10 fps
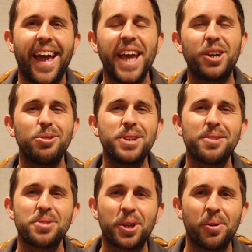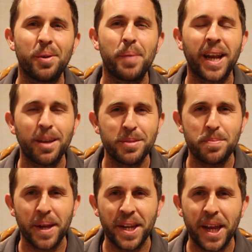Hey, coach, how's it going? My name is
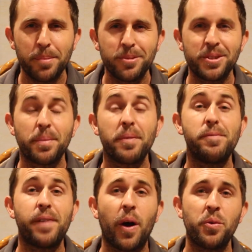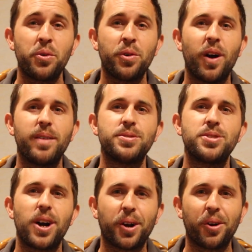Ben Neighbors. I'm the founder of
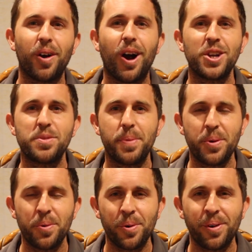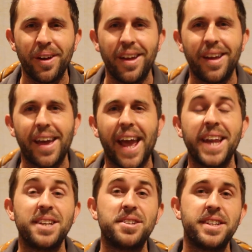Soccer Entrepreneur.
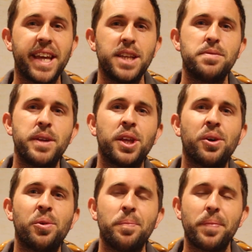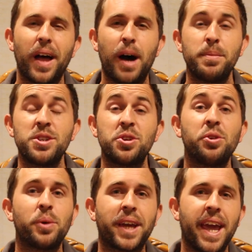And in today's video, I'm going to show
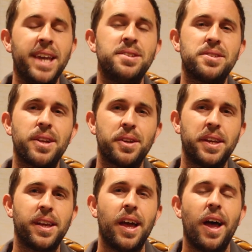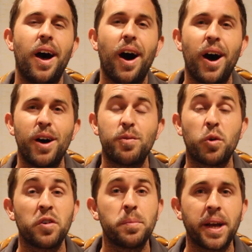you a case study of
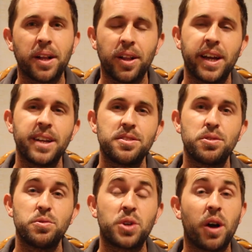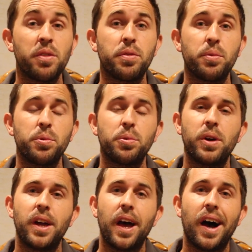one of my clients who's gone through
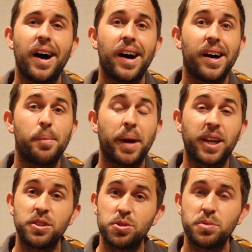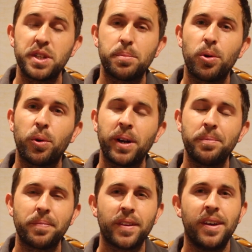uh, my consulting program.
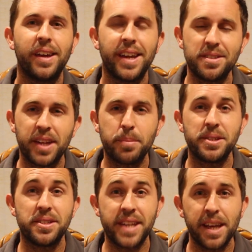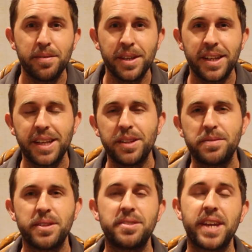His name is David. He
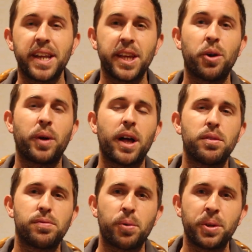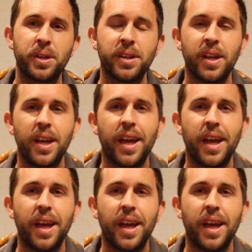lives in San Diego, California.